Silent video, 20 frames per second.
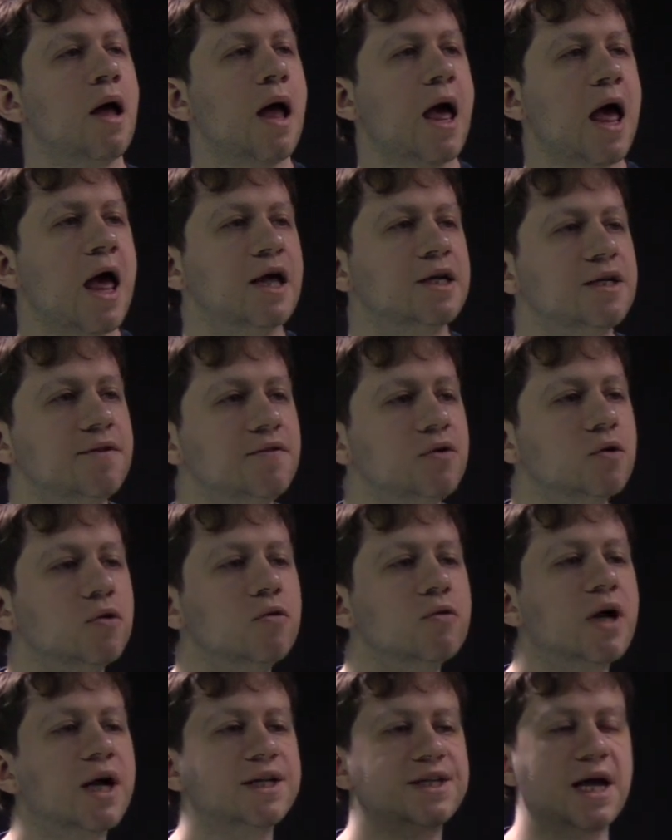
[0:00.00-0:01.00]
And if you
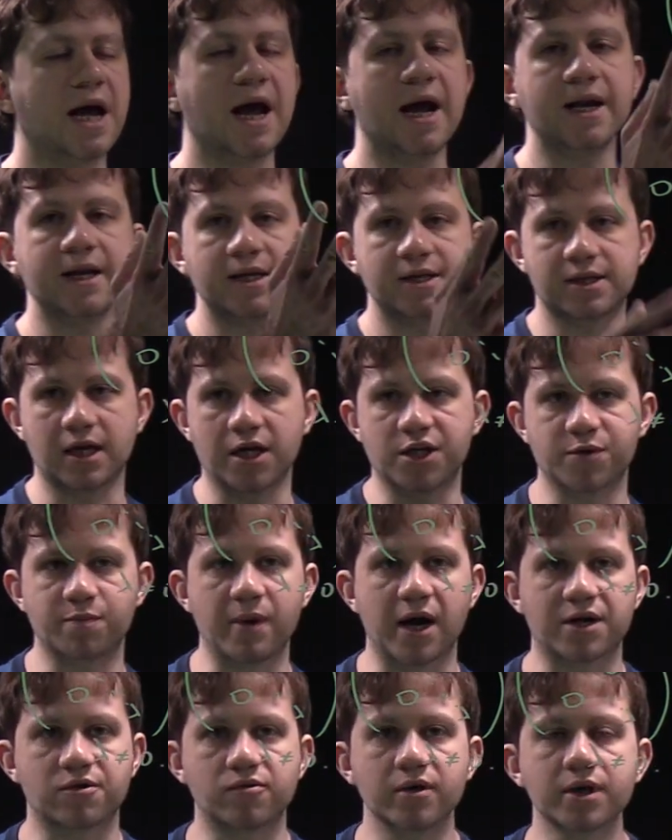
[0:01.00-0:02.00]
look at any such
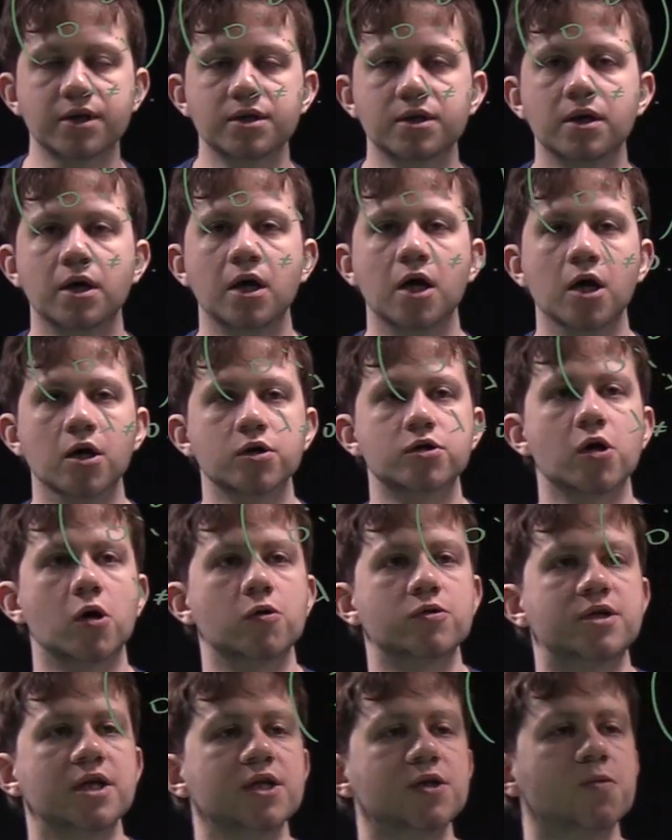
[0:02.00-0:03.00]
matrix, so
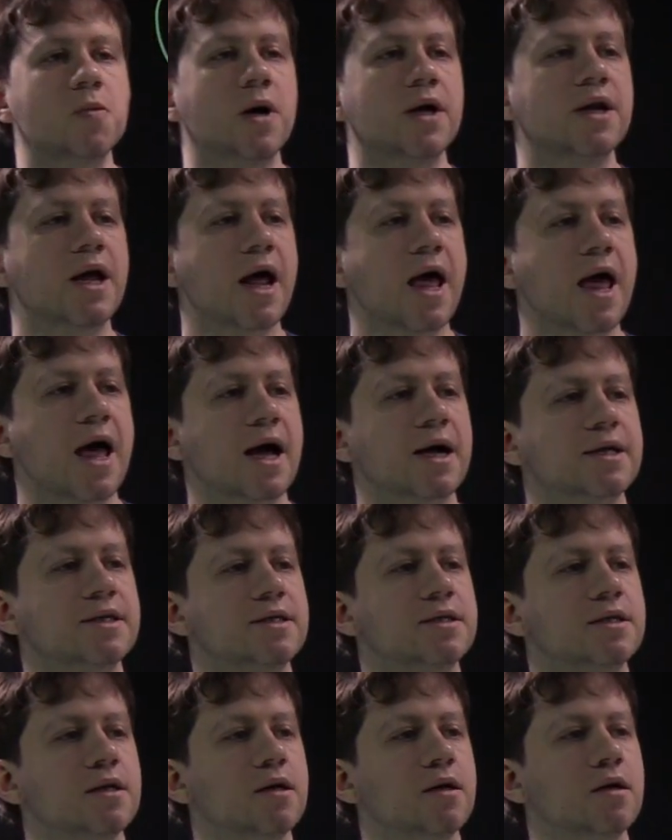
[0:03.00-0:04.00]
this one
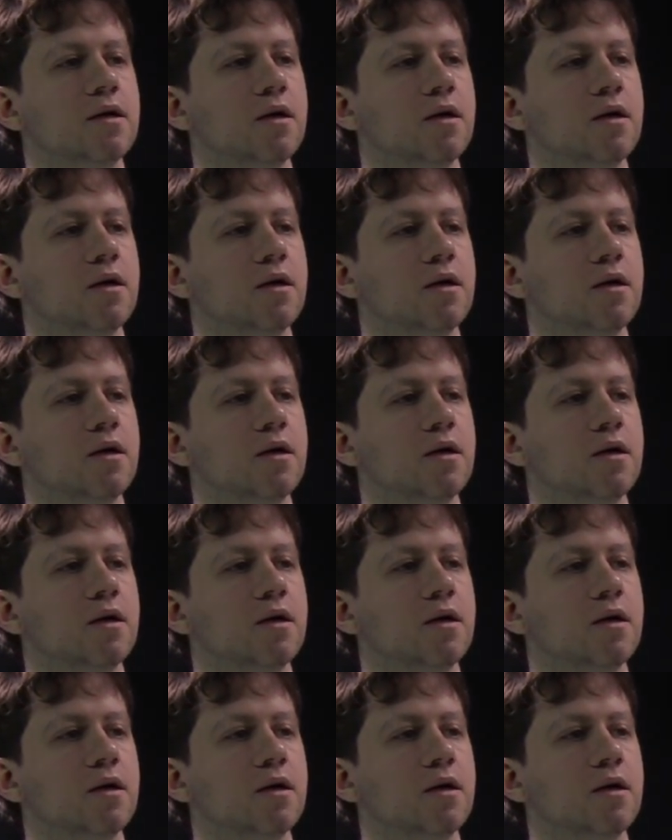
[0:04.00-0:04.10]
acts